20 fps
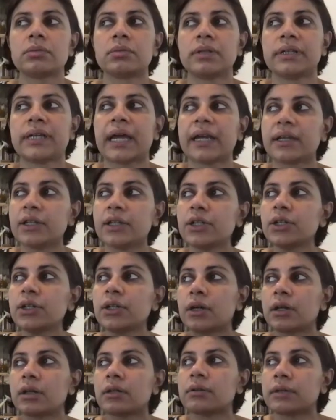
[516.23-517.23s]
getting
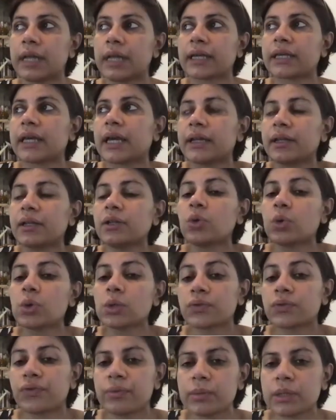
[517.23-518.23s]

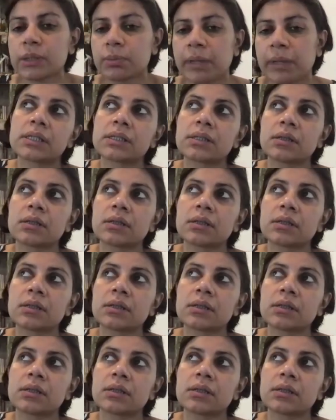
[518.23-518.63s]
those films made.